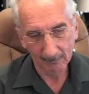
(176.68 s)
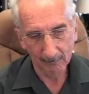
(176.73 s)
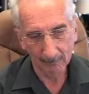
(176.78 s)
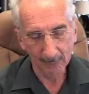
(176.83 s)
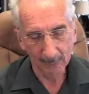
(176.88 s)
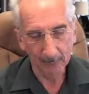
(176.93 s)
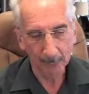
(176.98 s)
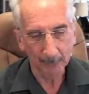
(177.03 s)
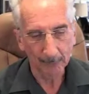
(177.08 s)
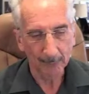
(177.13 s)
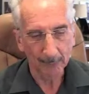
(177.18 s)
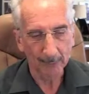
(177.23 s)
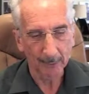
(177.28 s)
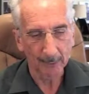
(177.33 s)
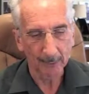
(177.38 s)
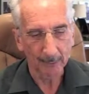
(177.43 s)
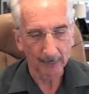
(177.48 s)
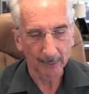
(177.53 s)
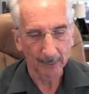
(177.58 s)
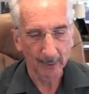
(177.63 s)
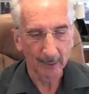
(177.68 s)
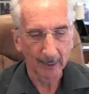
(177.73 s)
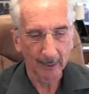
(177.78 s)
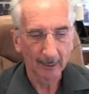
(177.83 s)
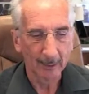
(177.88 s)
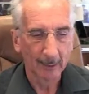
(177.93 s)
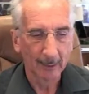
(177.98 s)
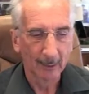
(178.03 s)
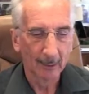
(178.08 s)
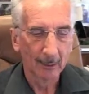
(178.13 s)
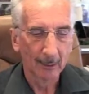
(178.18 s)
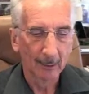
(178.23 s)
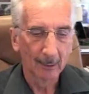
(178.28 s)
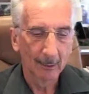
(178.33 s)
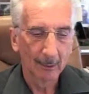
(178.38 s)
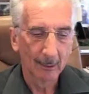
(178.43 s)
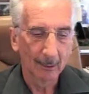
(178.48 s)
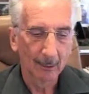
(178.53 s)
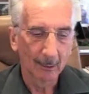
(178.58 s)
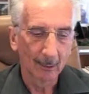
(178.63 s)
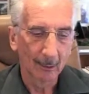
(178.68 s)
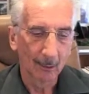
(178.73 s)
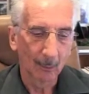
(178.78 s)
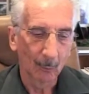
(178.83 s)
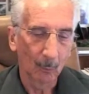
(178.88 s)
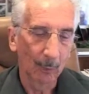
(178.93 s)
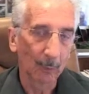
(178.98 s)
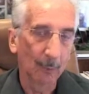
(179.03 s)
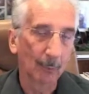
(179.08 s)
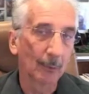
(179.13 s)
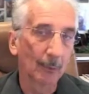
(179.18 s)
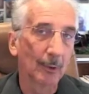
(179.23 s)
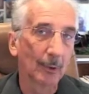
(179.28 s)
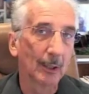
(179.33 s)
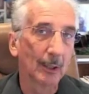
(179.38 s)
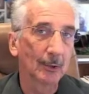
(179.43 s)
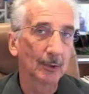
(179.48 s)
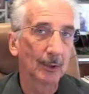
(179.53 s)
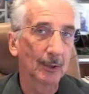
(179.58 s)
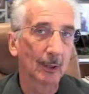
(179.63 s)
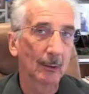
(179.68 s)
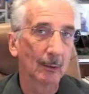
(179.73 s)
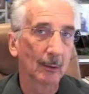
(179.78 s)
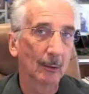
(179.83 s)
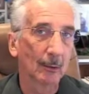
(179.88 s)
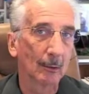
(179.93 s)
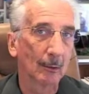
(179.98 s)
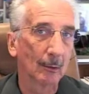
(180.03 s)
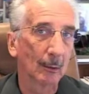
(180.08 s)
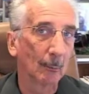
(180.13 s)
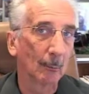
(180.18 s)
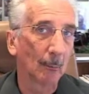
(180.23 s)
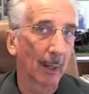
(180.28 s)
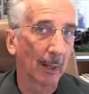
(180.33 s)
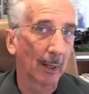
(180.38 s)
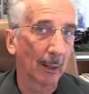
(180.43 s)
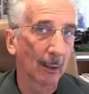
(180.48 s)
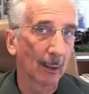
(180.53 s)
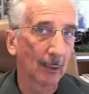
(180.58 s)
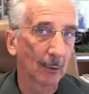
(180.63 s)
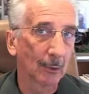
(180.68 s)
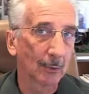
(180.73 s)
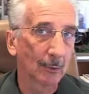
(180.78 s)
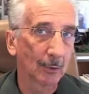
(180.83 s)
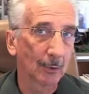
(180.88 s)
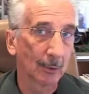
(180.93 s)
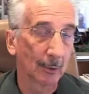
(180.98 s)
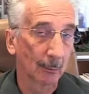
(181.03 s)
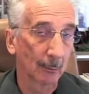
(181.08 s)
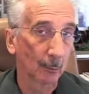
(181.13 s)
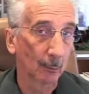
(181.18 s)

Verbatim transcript: this particular day, uh, we were teaching uh, biology,